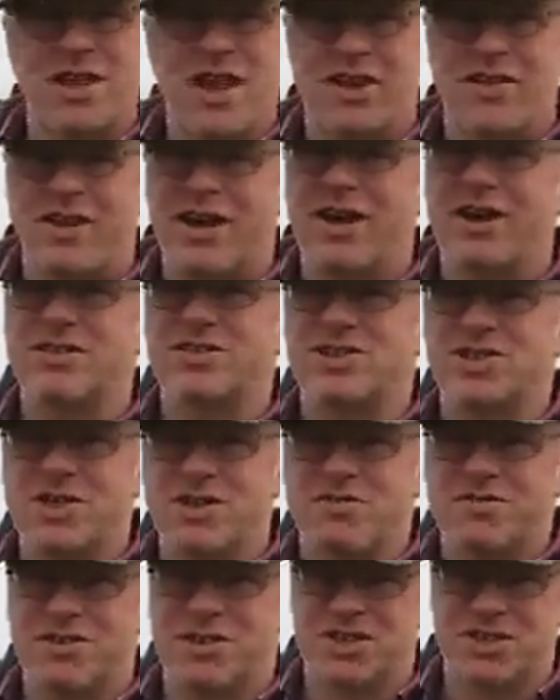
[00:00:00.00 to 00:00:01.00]
carry out a
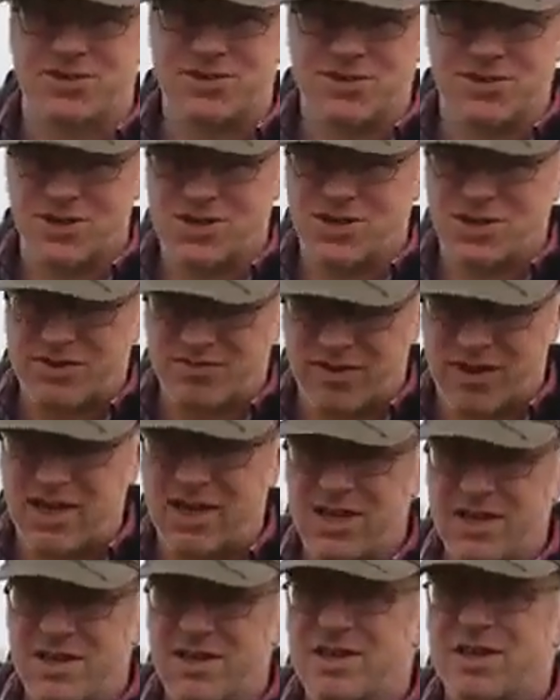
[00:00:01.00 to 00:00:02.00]
geophysical
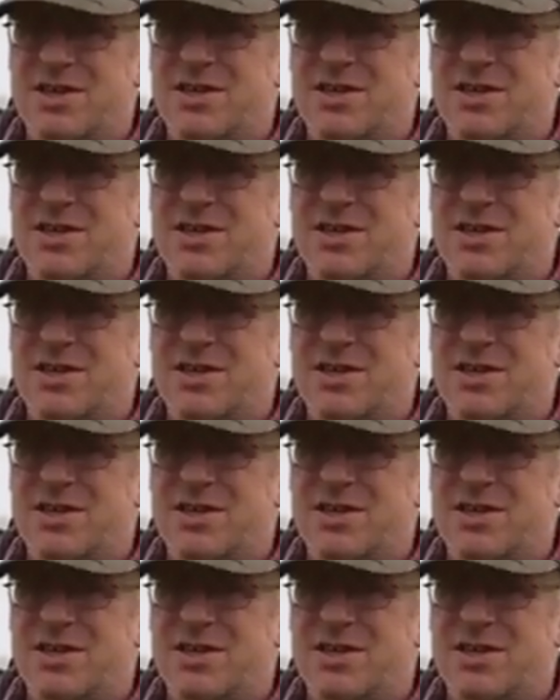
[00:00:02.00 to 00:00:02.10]
survey.